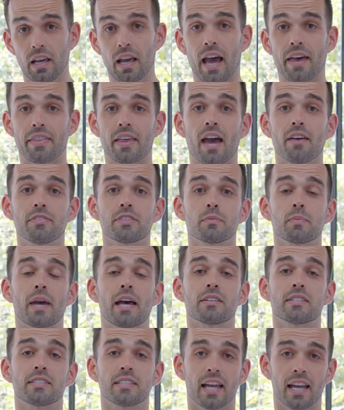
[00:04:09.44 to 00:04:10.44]
And they have some
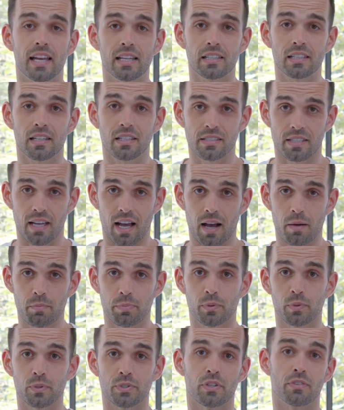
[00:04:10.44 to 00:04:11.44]
outstanding
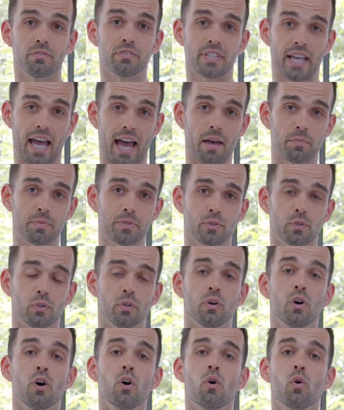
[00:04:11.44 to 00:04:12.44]
examples of zaps
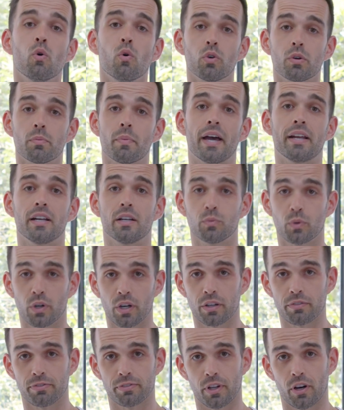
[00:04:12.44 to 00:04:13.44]
or automated
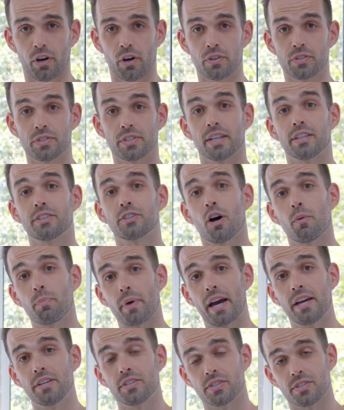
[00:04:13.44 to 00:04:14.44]
workflows that top
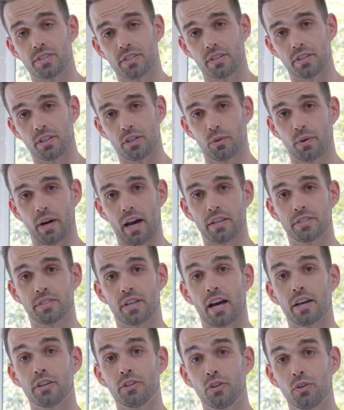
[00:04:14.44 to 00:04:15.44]
agents in the US
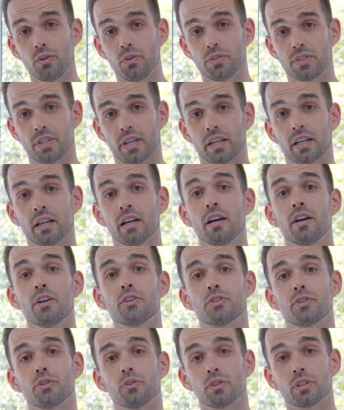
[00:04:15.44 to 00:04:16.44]
are using
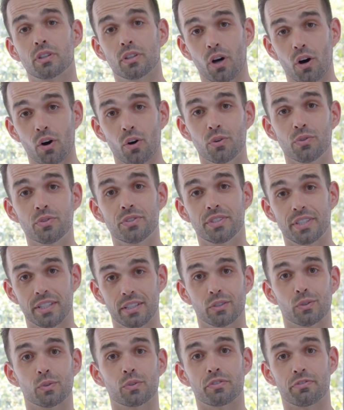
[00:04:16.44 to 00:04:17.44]
to close
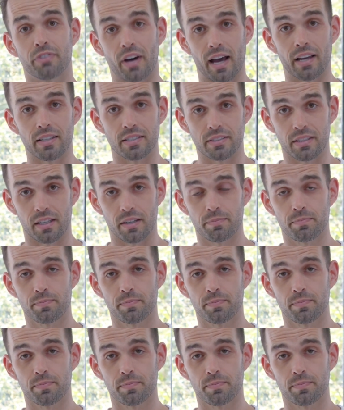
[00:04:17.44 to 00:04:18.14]
deals faster.